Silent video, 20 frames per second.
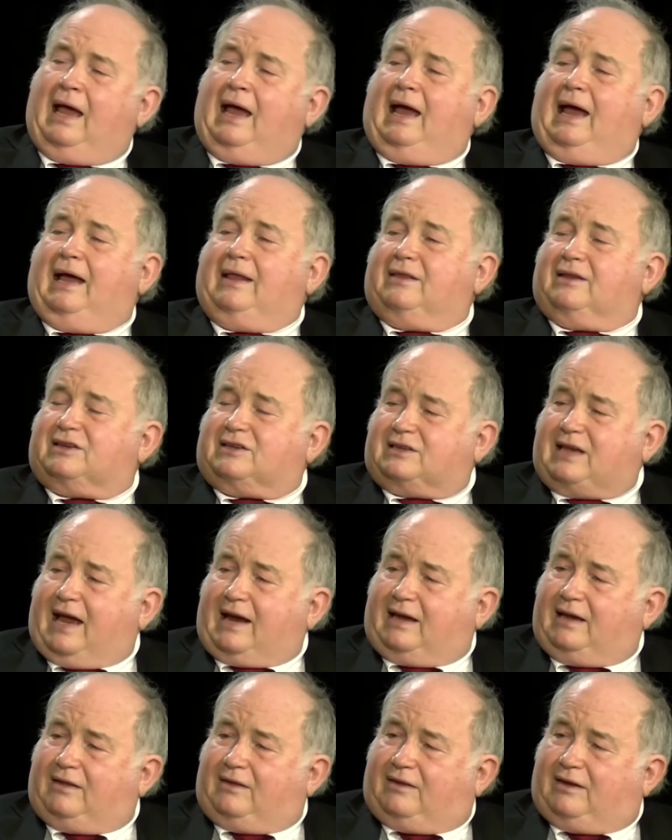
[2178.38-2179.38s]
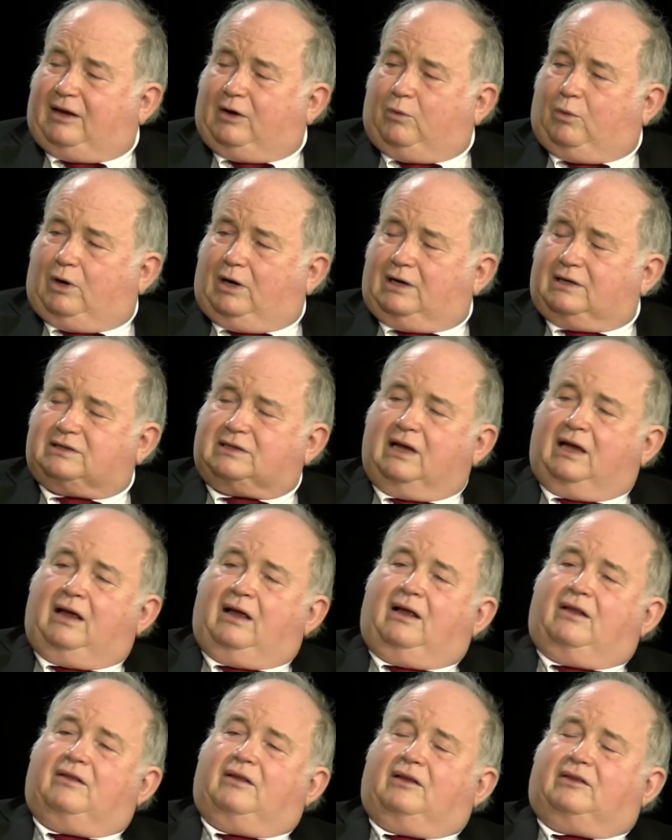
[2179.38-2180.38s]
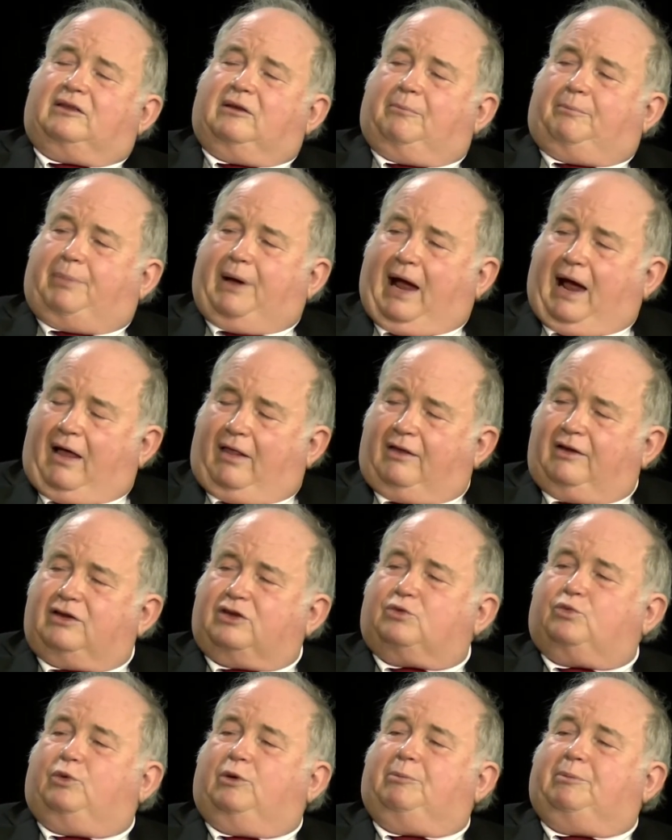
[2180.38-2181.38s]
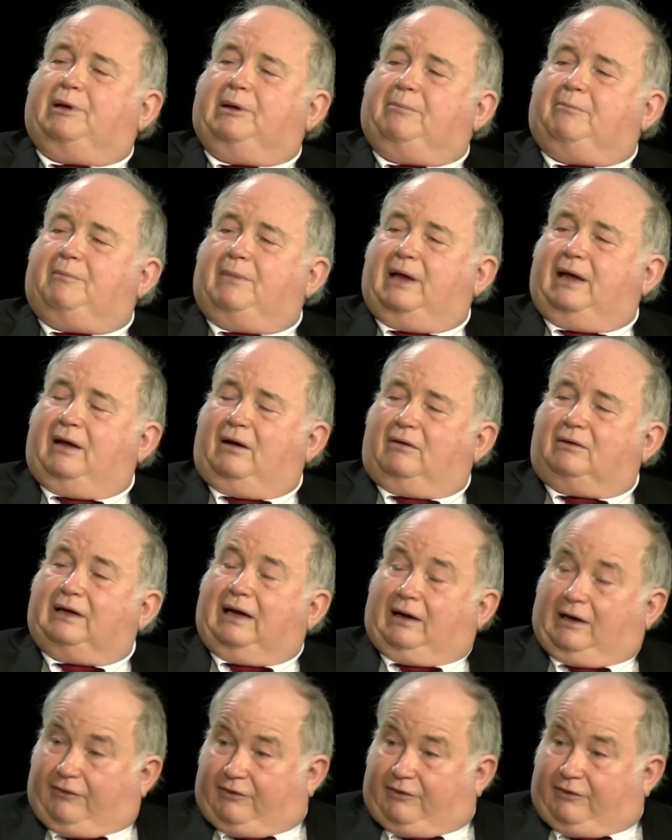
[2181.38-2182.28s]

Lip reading: And the second thing was that the ballots would be mailed out.